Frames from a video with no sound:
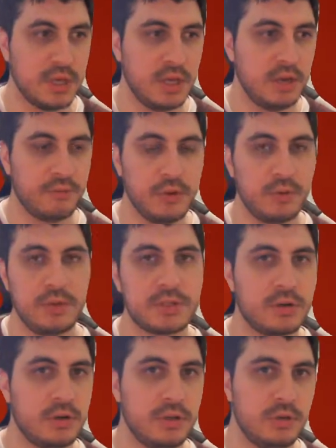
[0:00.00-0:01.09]
if we only
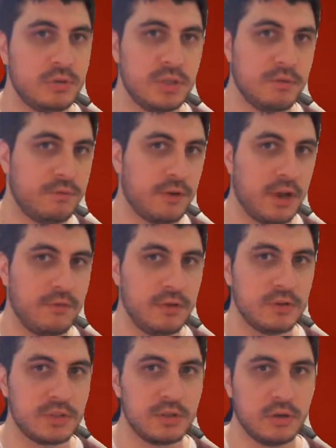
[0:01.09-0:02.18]
started using them 5
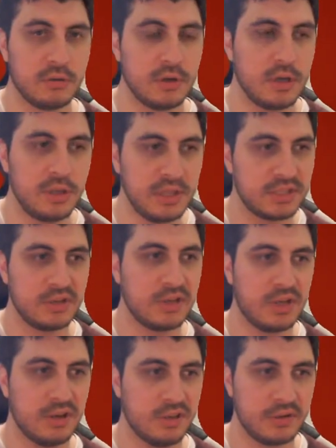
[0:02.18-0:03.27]
years ago, they still
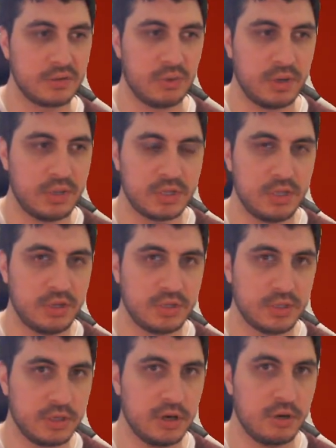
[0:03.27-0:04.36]
got another 20-ish years
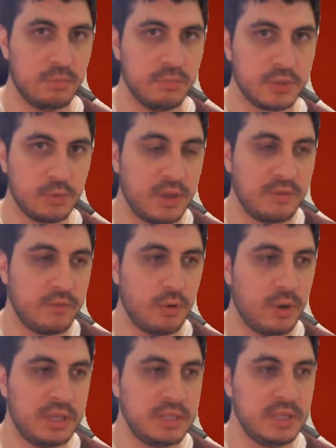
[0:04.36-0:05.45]
to go, so we have
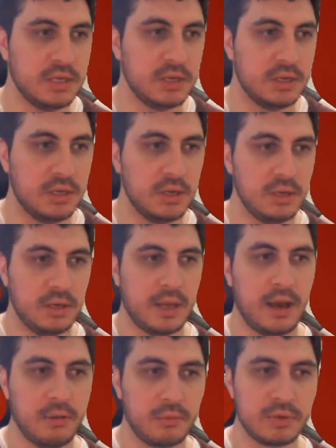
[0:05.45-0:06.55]
no idea
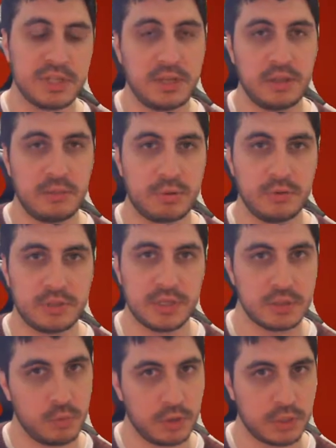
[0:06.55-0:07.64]
how the recycling
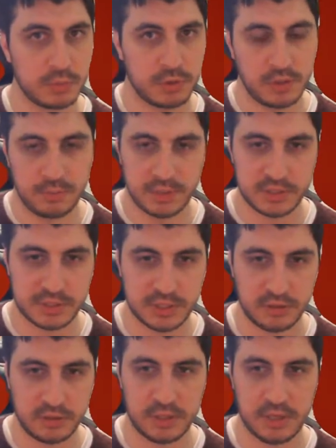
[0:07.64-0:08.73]
process works with them
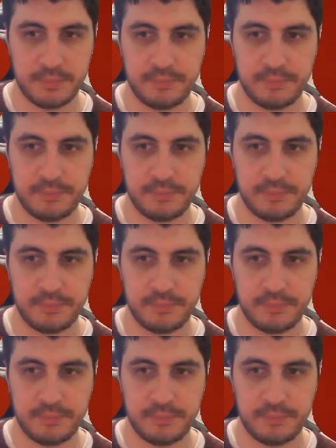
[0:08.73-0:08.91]
necessarily yet.